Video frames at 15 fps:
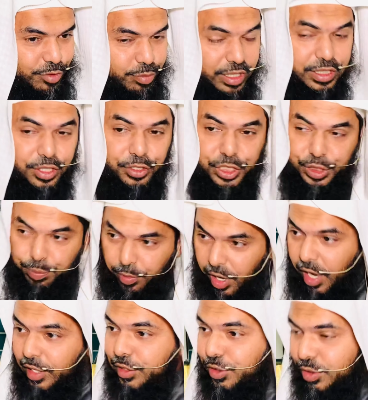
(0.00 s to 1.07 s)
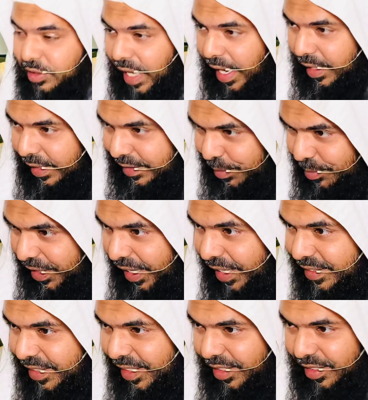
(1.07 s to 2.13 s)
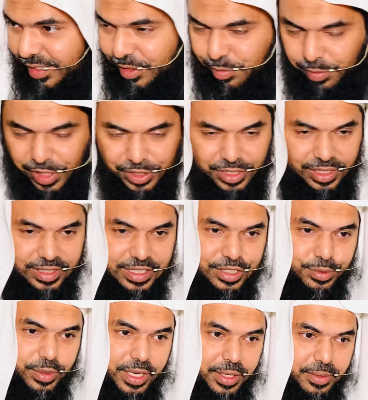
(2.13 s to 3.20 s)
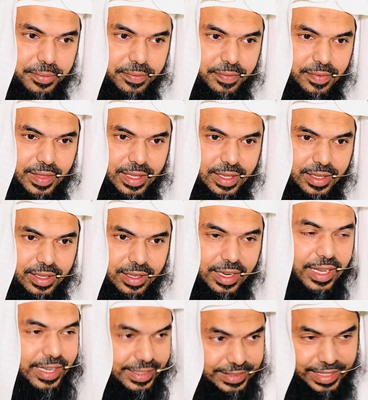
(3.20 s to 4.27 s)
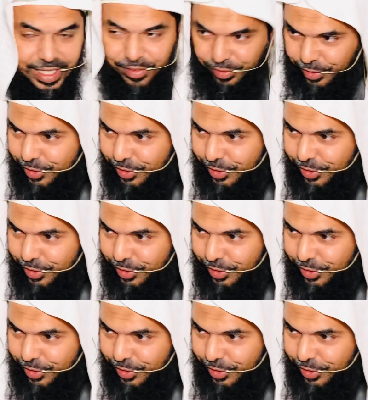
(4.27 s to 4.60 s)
But the response to that, as Ibn Hajar mentions as well, like I said, I've